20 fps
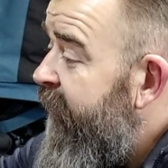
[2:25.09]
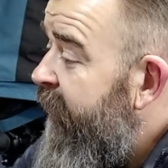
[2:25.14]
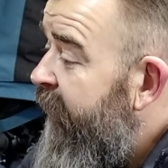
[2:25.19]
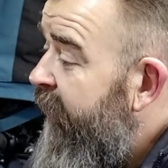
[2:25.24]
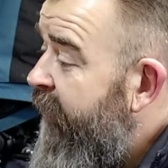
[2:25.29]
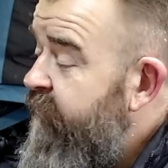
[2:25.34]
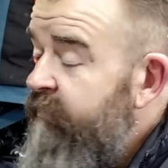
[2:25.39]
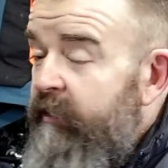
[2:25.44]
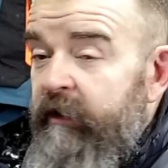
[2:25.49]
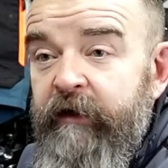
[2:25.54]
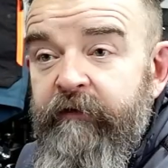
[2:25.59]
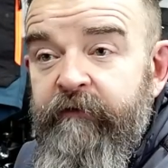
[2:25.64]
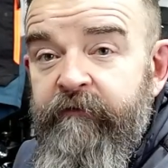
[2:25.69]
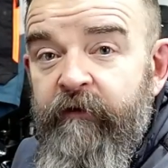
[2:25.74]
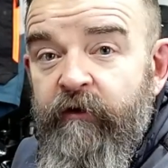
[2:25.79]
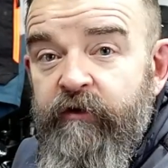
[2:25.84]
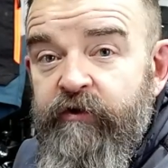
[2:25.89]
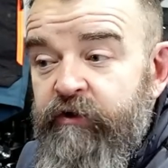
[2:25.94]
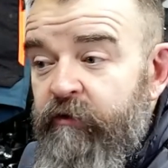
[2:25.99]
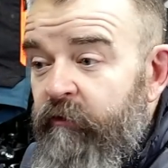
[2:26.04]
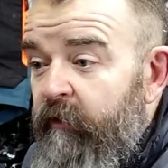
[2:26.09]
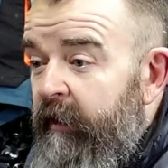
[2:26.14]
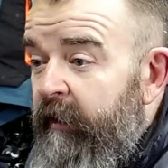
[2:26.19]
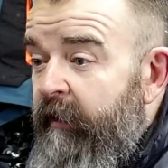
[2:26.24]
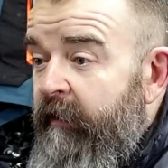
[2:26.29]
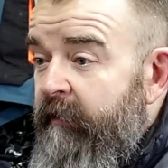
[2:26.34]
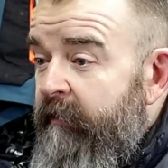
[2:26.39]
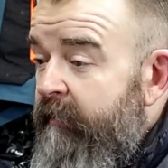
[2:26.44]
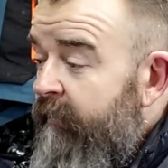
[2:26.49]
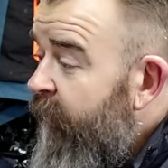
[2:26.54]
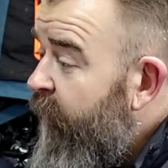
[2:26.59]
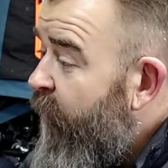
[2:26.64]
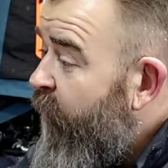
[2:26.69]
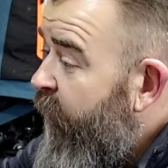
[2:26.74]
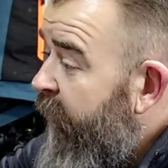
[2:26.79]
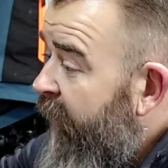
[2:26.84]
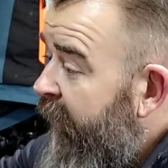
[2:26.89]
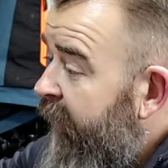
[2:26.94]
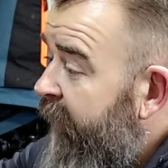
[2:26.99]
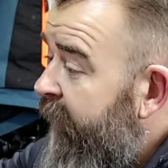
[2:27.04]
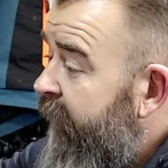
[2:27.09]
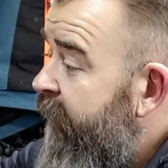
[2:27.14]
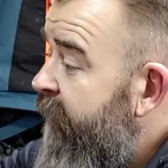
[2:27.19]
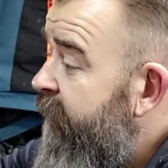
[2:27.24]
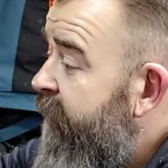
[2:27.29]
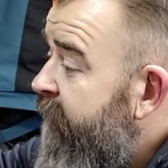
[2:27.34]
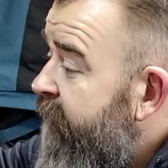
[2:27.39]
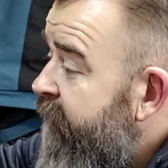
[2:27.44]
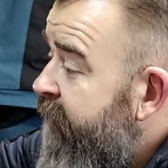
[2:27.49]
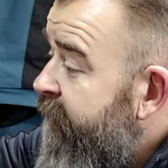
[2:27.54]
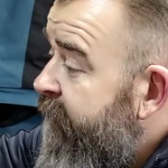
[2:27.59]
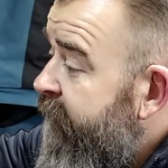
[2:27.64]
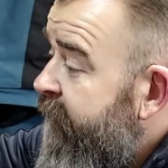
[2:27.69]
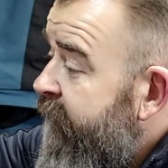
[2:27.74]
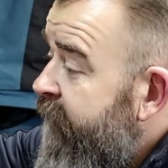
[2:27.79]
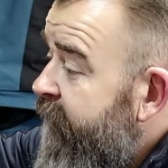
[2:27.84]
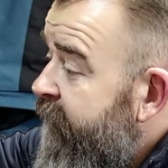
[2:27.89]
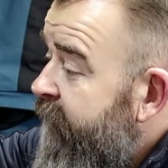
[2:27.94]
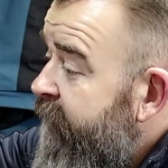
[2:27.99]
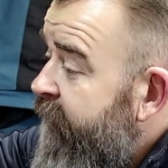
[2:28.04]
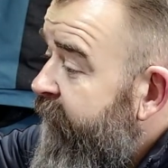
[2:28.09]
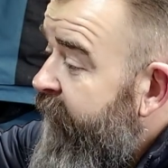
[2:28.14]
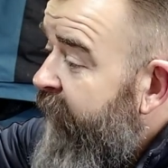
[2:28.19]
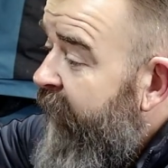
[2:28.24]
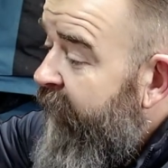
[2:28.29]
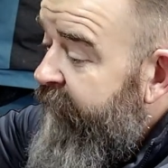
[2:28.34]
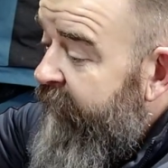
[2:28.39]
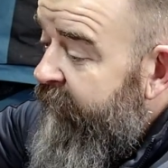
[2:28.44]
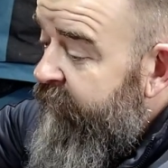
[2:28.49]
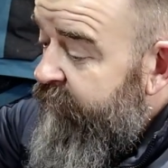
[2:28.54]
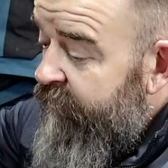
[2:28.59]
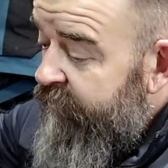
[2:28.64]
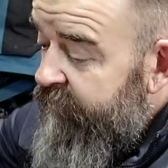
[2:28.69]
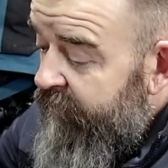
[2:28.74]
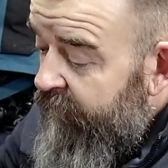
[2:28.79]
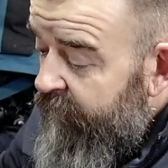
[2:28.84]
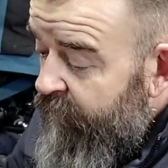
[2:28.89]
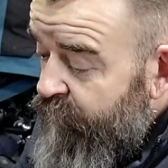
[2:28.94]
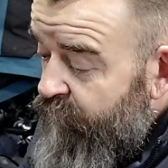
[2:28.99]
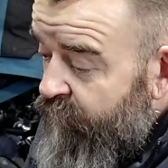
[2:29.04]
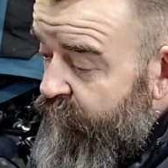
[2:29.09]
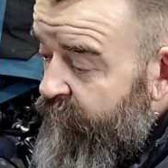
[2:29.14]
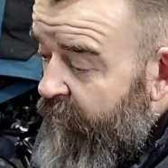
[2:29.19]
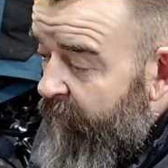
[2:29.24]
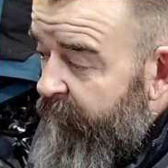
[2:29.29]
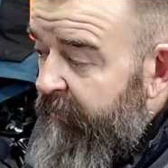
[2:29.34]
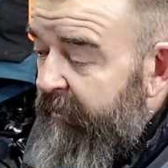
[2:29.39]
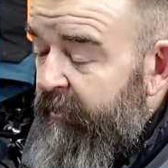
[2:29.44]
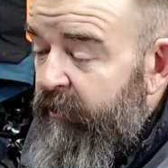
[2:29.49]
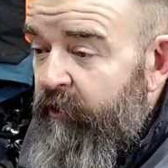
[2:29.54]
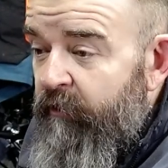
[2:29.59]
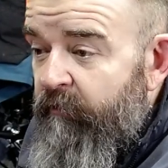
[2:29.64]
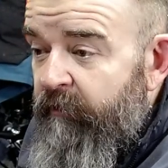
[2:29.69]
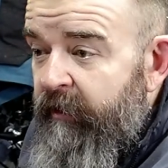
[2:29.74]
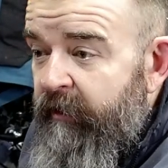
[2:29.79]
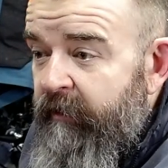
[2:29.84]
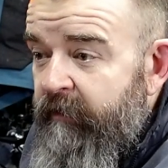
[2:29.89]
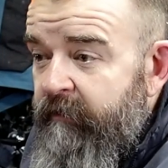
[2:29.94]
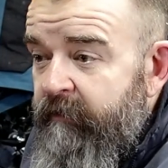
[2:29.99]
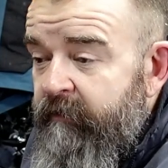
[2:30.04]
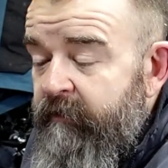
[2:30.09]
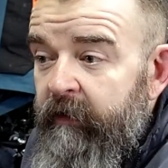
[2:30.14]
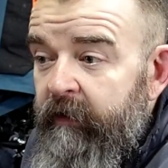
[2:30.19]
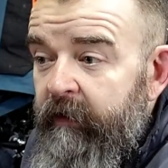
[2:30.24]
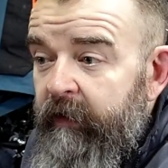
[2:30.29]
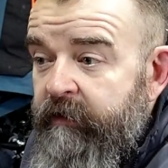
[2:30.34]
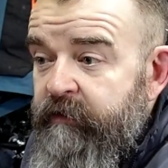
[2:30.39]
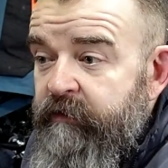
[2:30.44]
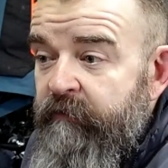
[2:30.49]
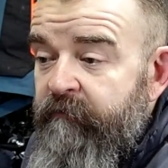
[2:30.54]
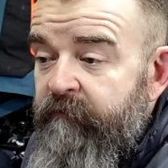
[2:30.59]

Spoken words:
It's nearly a foot square by 5 inches. So it's not a big unit. It's a